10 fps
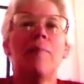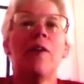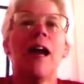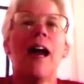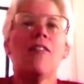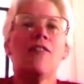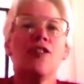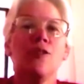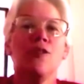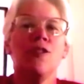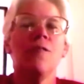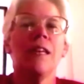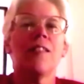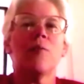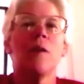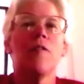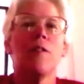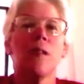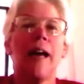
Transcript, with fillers: house, you do this whether you like